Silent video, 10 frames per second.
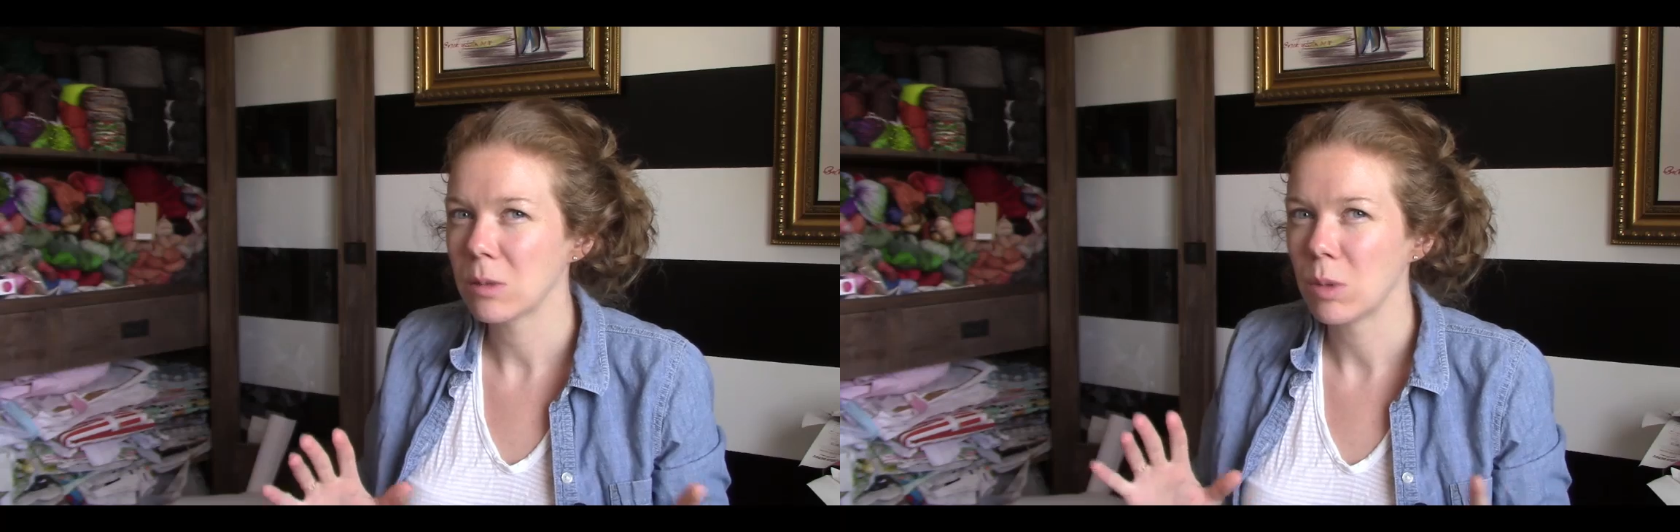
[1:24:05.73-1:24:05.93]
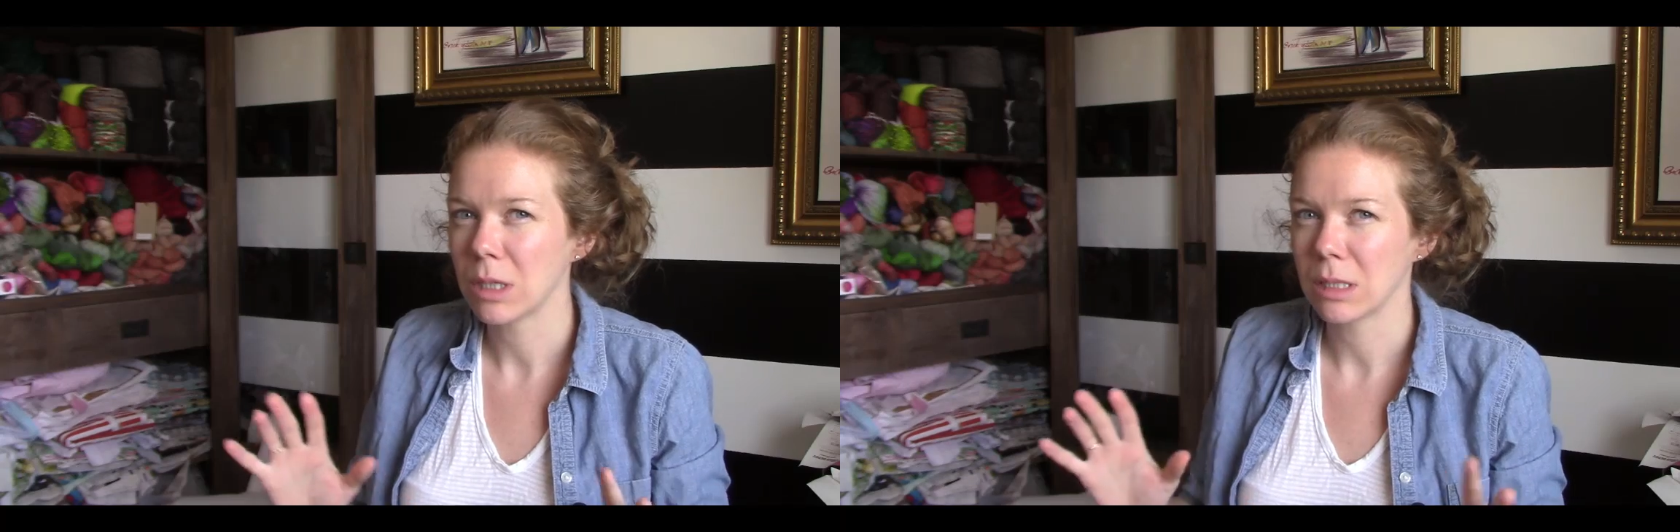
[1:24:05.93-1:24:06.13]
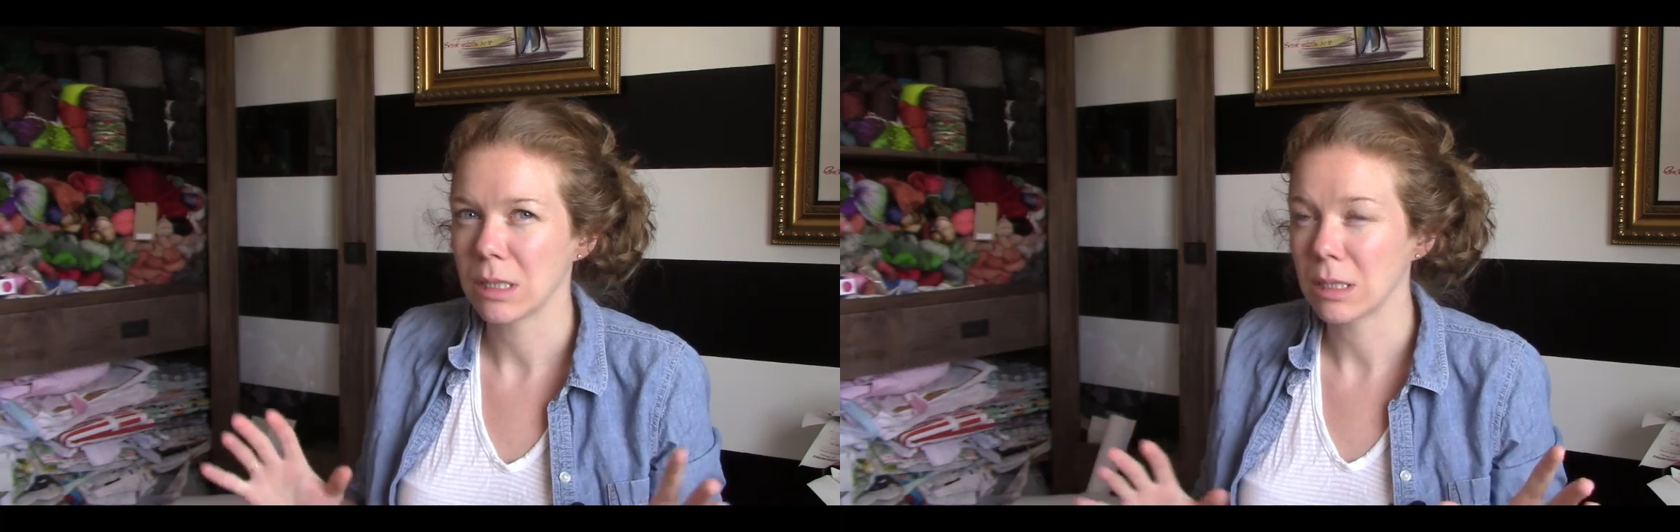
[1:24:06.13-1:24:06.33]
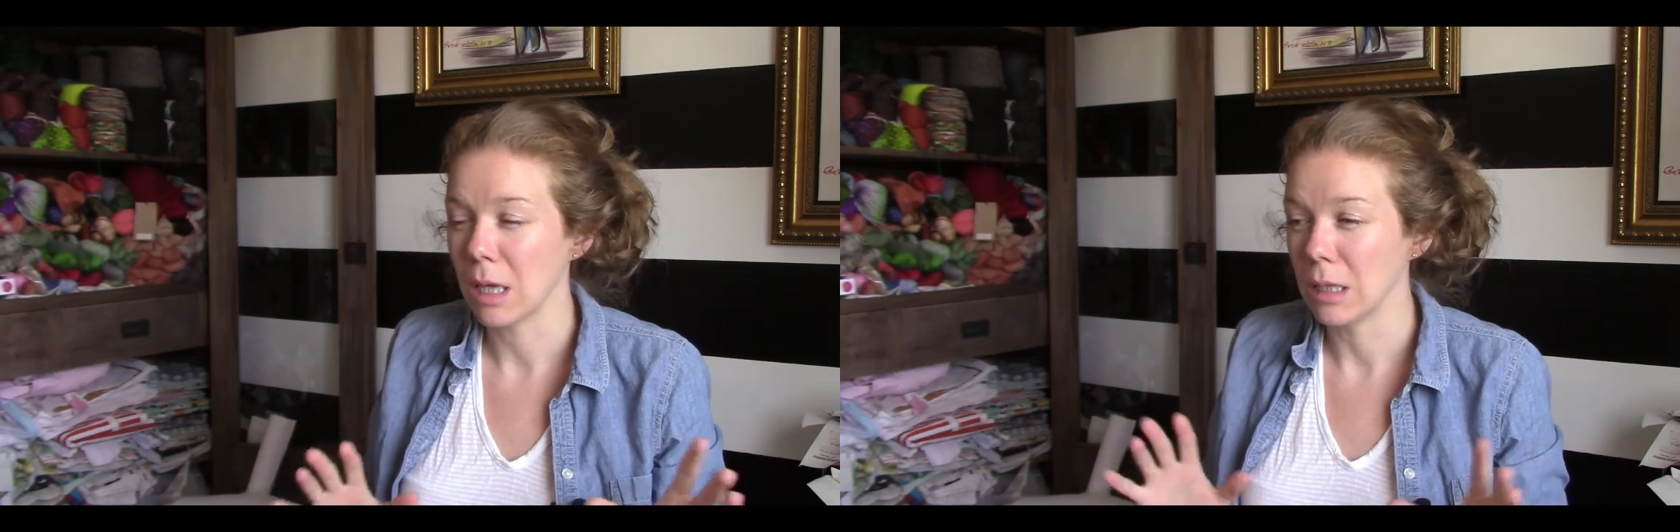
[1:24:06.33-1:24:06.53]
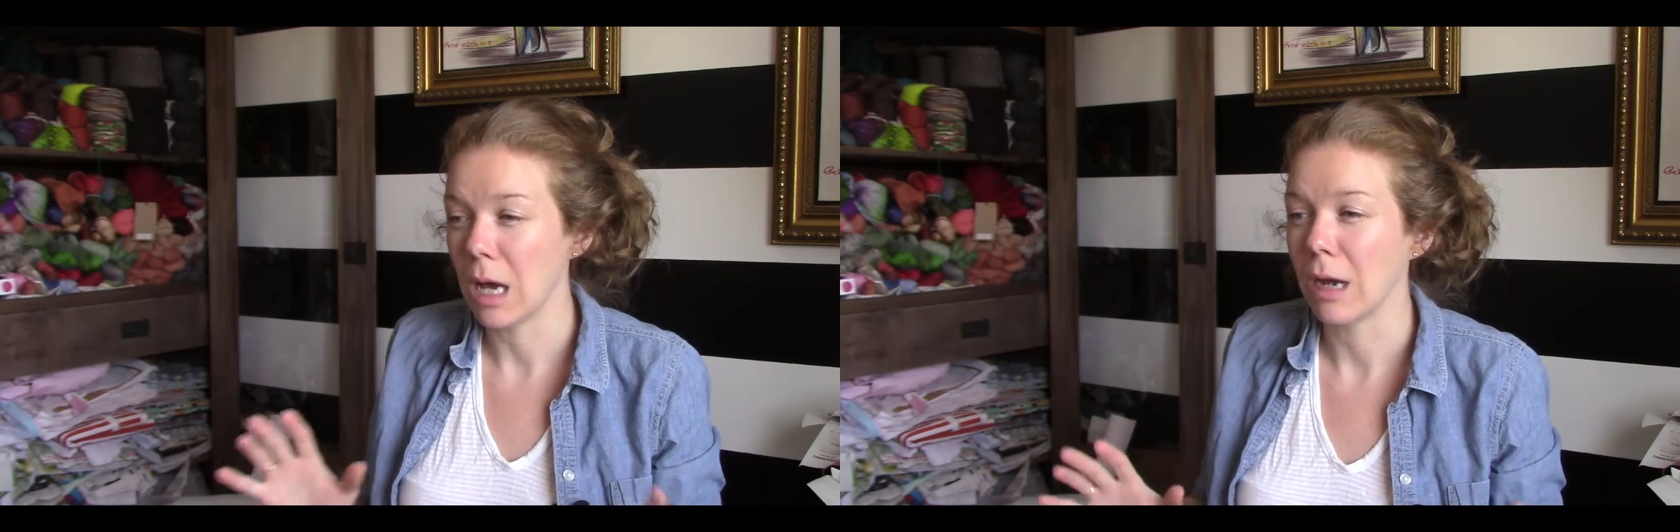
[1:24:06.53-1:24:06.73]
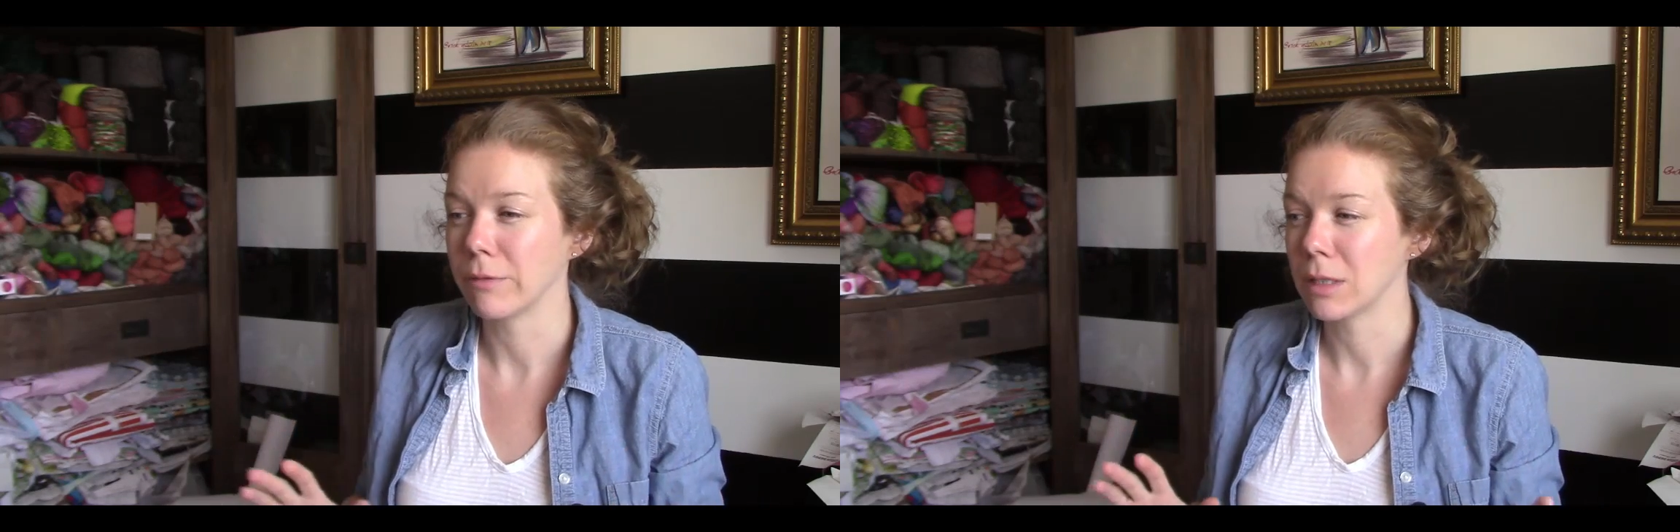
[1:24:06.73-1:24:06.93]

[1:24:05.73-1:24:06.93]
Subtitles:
because it's a lot of